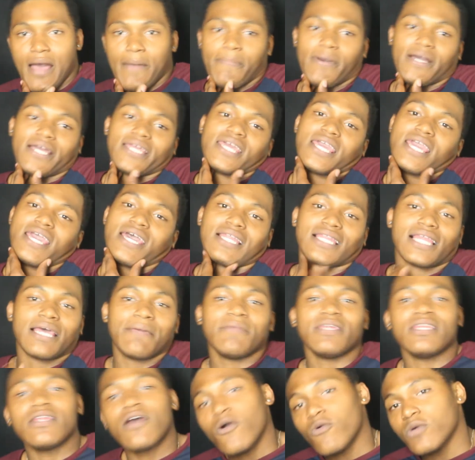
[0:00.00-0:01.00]
But yeah,
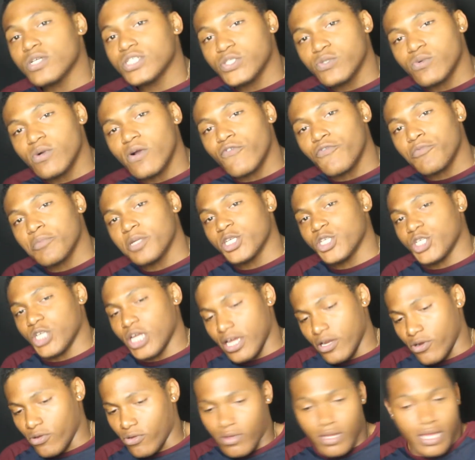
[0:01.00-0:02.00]
let me know what you want from this
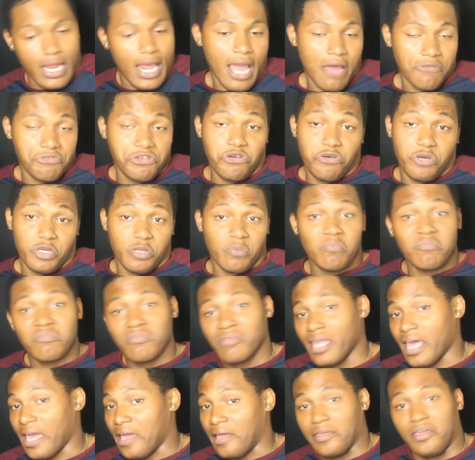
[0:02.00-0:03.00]
channel, and I'll do
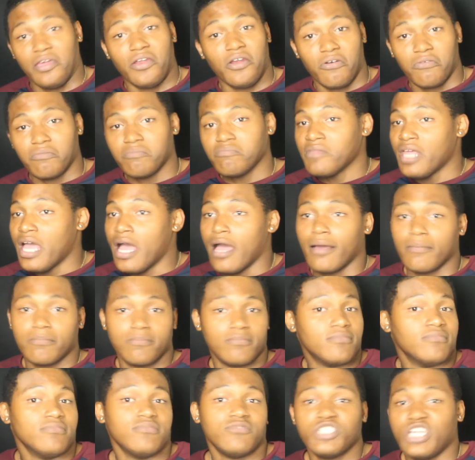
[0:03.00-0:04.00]
it. Like, you know.
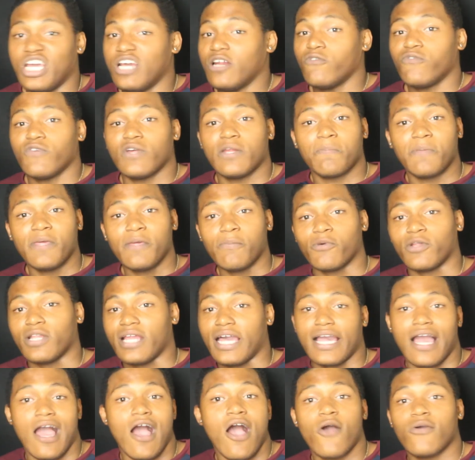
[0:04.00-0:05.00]
Channel for the people,
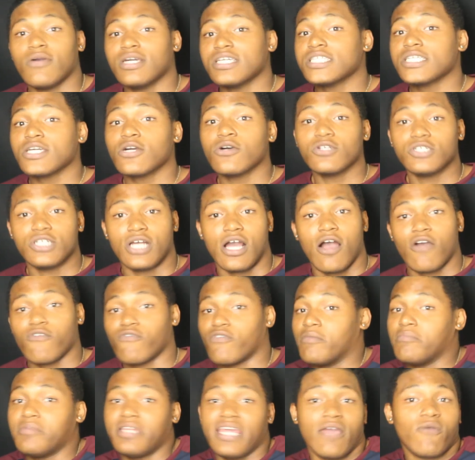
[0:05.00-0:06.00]
like I always told y'all,
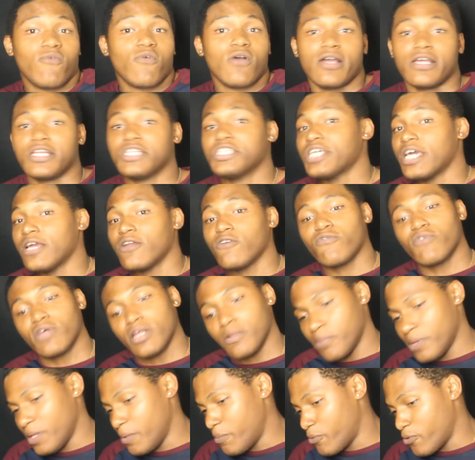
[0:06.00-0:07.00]
from day one. Channel for
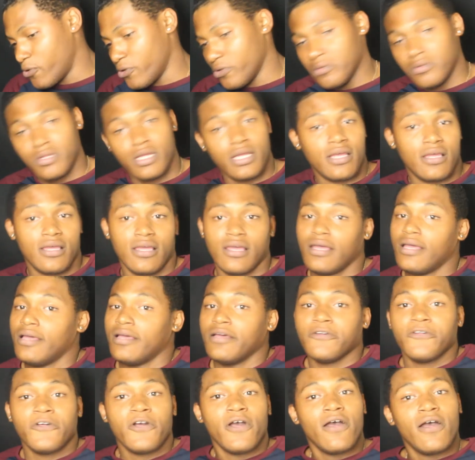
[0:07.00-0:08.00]
the people.
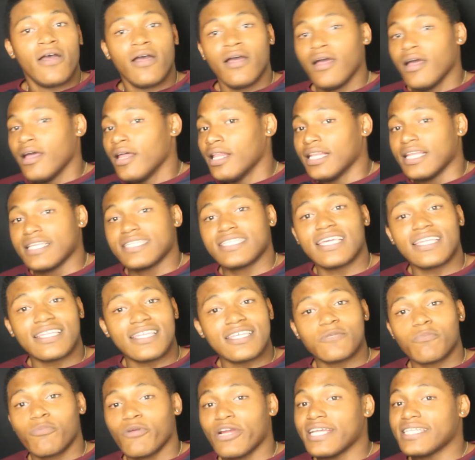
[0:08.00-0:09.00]
Let's get
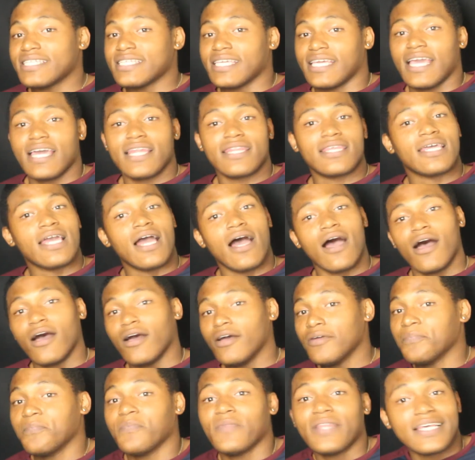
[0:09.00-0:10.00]
this bread together,
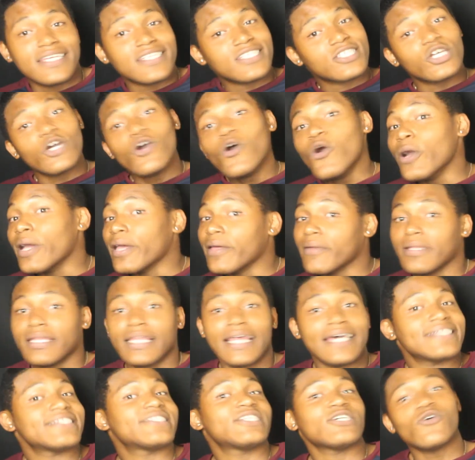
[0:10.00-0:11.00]
y'all. Let's do it.
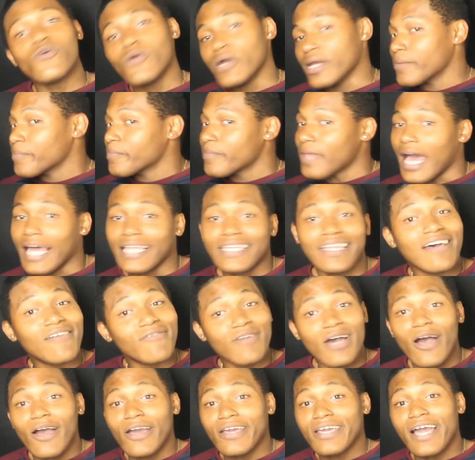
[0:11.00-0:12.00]
I
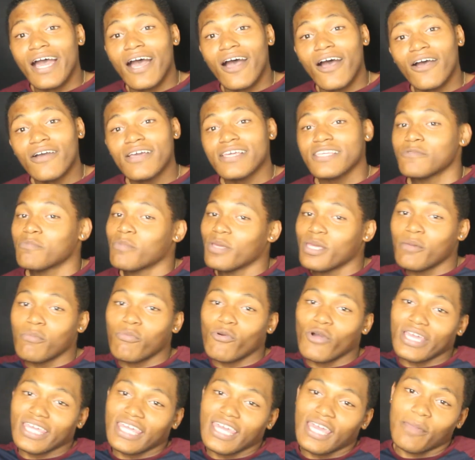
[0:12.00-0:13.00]
love all y'all. It's been your
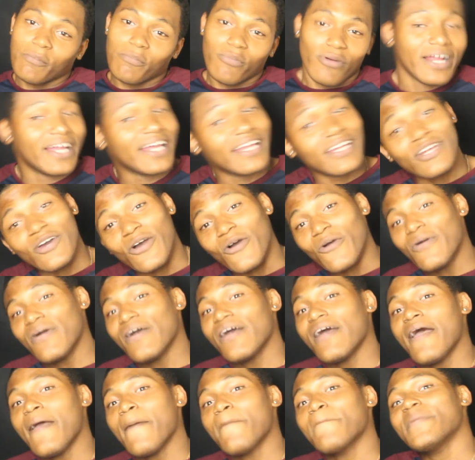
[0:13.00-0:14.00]
boy, King Brando.
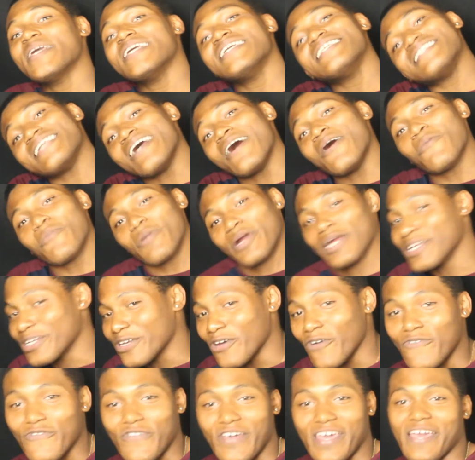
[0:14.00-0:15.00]
Peace out,
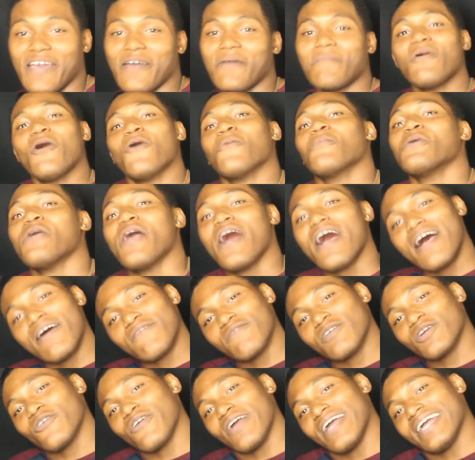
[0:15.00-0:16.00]
Brando fam. Hope y'all
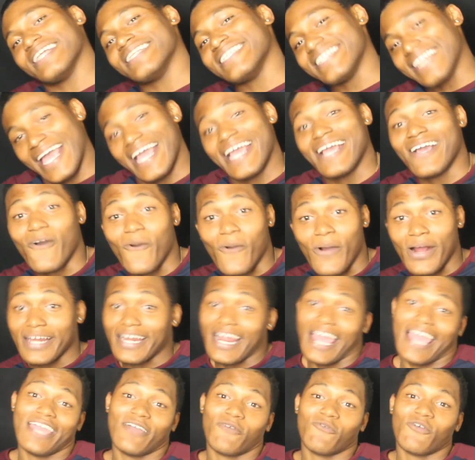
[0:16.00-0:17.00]
have a great day or
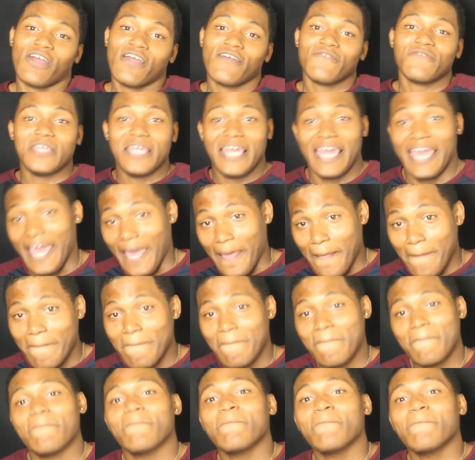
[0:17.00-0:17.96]
night, wherever you at.